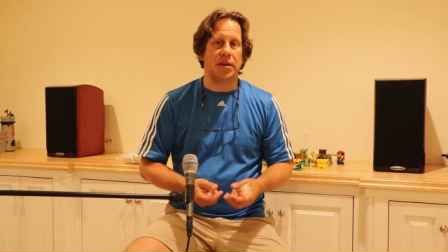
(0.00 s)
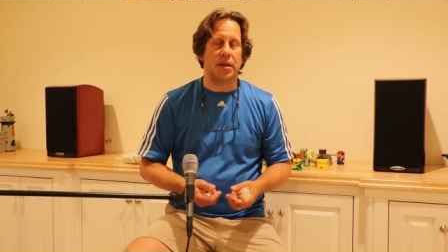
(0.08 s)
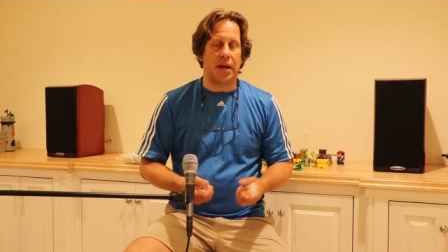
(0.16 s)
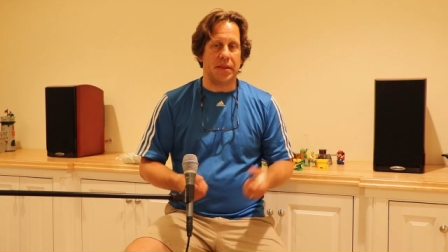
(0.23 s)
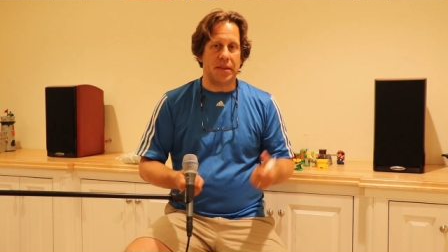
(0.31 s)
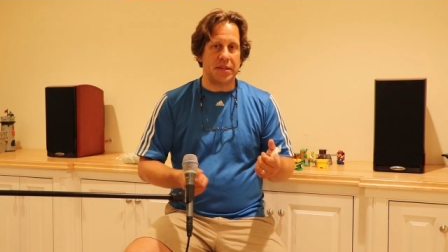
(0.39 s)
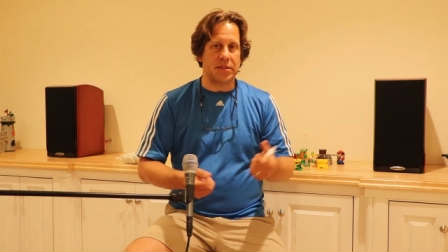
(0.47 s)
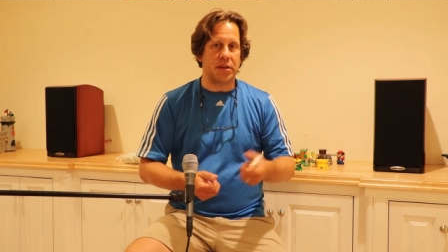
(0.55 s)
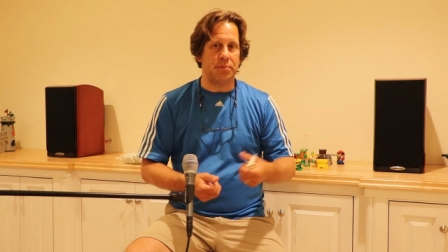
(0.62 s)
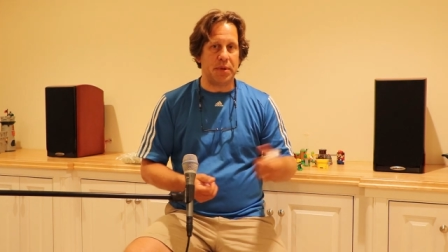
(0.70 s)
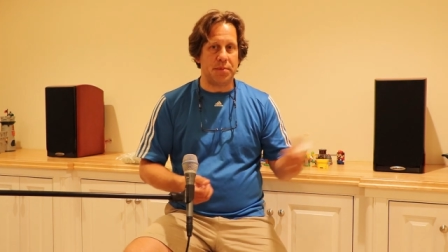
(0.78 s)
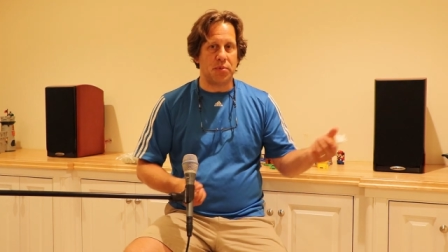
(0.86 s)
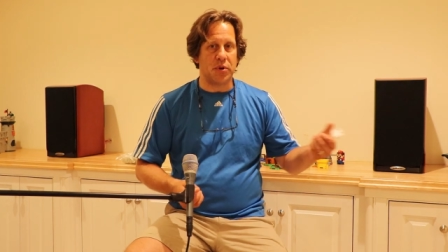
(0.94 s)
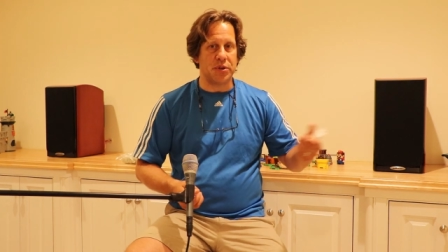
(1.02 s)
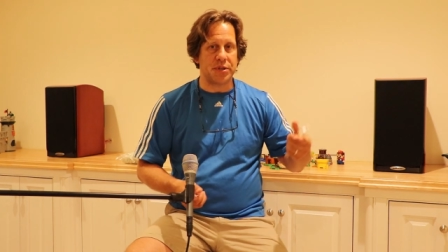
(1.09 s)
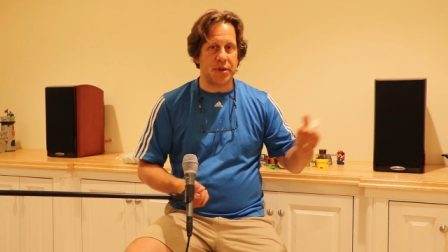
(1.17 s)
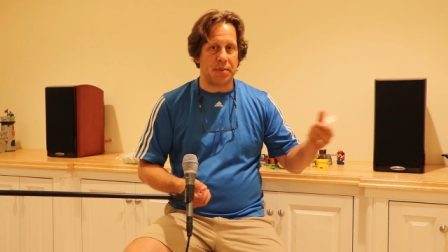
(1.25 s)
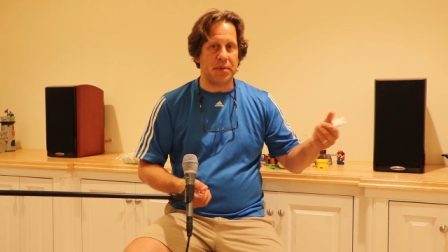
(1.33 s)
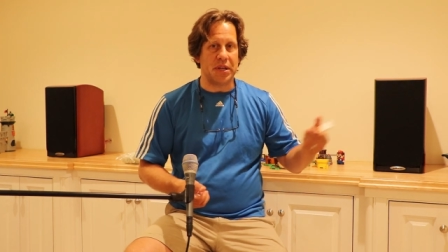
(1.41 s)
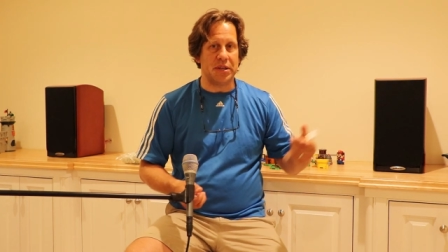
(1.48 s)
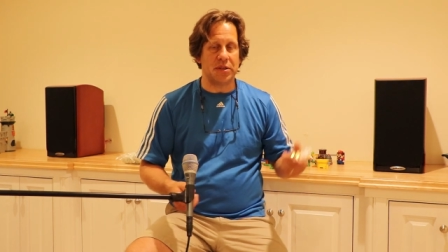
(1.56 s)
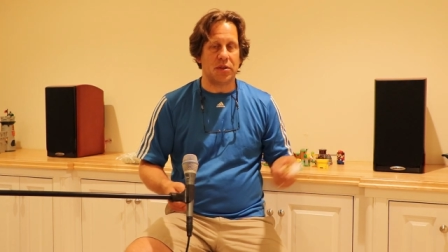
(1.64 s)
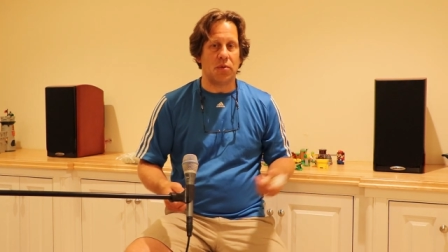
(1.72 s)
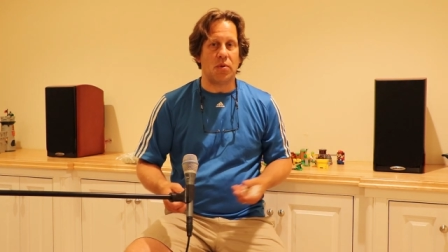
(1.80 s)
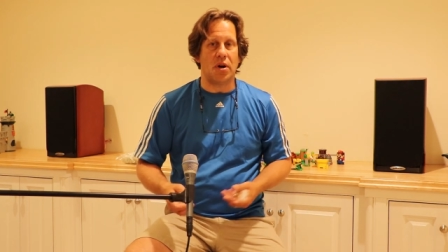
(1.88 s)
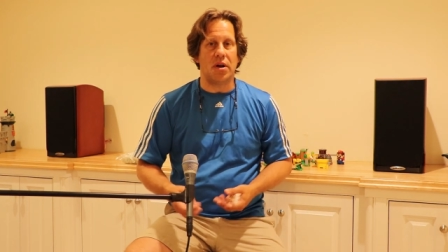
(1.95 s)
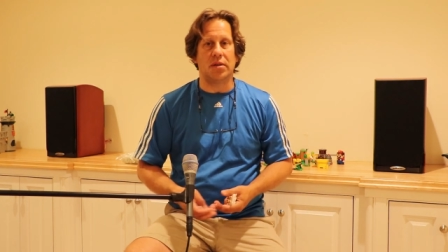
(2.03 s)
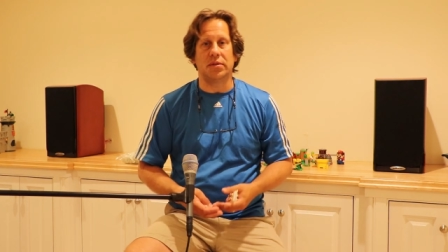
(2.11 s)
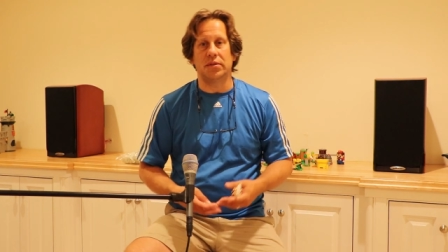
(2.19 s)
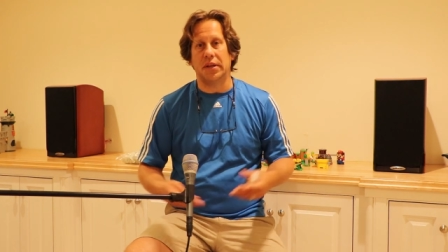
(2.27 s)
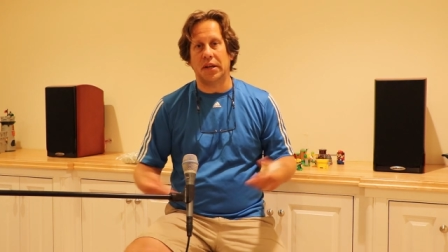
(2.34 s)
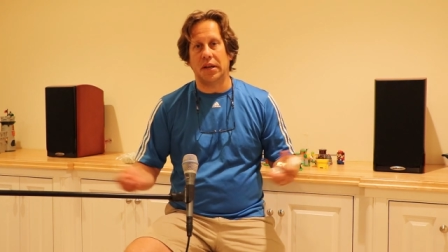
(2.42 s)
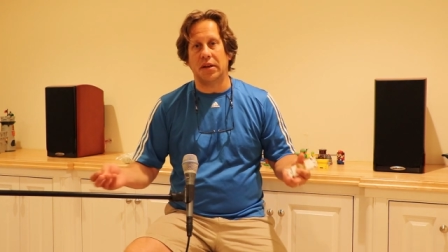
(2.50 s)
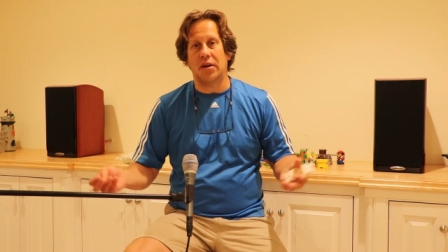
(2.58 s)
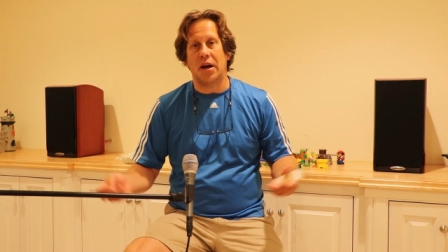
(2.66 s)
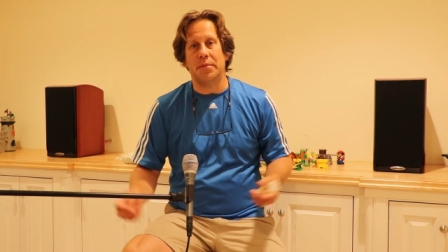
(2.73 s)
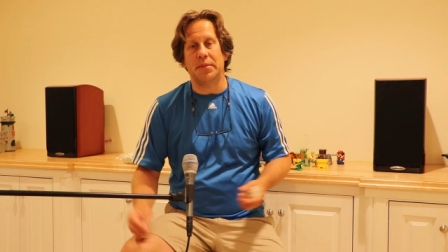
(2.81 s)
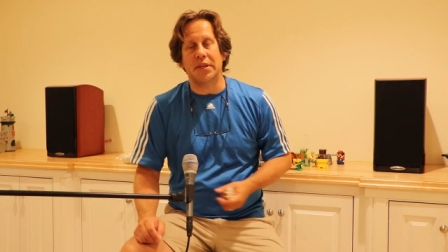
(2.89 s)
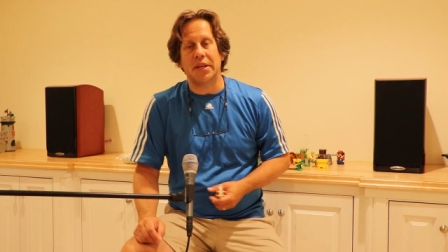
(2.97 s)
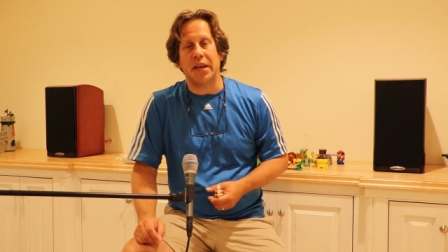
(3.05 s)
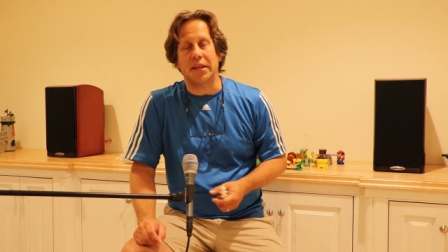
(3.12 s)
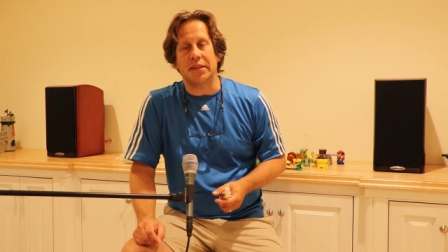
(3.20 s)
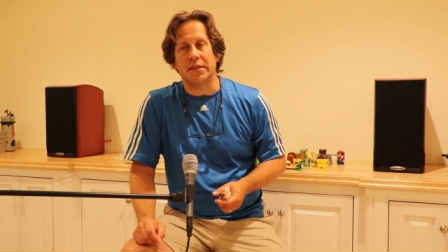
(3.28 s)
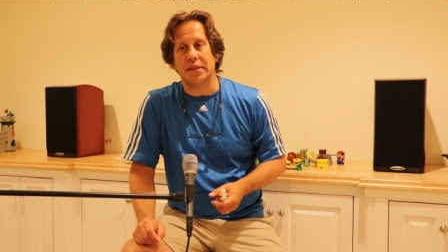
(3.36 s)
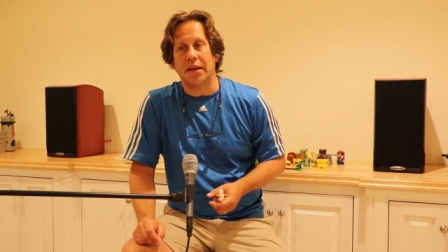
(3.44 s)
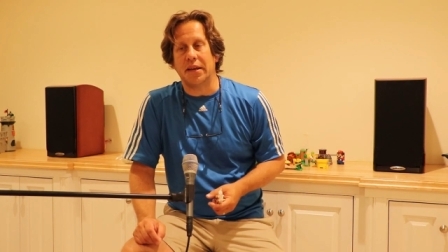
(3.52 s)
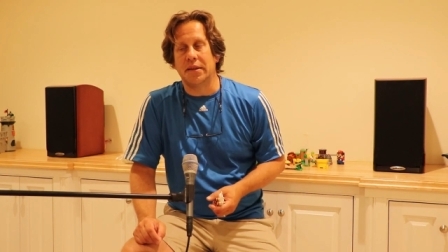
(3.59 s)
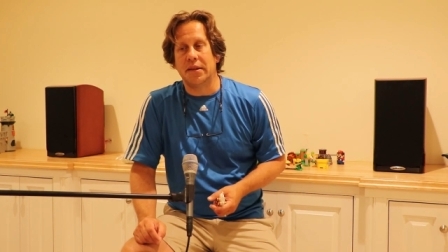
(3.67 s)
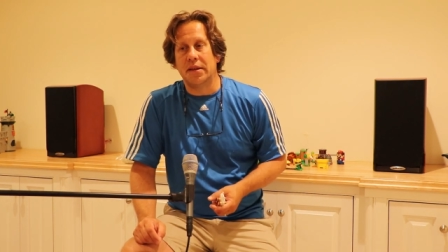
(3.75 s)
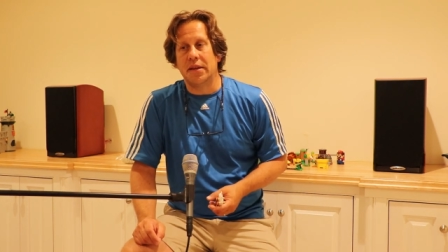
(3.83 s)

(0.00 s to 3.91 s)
Uh, this could be pushed up into the wall and accommodate uh,